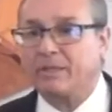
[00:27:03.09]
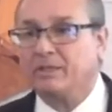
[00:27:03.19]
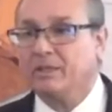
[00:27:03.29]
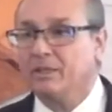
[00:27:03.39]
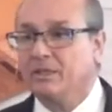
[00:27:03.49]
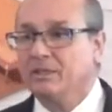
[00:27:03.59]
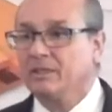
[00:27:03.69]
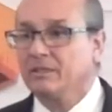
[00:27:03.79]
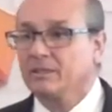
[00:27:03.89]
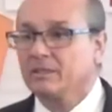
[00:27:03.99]
it.
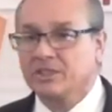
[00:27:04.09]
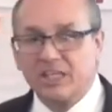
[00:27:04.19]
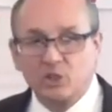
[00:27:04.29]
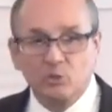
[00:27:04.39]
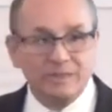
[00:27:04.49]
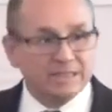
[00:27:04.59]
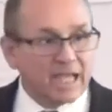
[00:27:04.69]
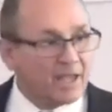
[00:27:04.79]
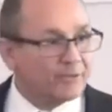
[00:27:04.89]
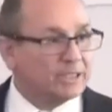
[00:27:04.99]
Jesuits,
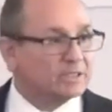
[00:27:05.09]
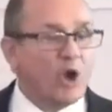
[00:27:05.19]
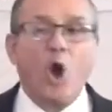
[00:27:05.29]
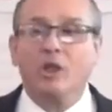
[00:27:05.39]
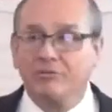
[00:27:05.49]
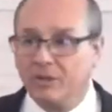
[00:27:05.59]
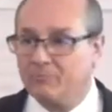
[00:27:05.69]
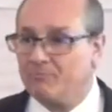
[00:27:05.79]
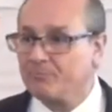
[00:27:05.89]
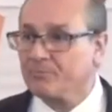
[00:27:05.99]
Catholics, all of
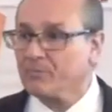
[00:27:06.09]
them.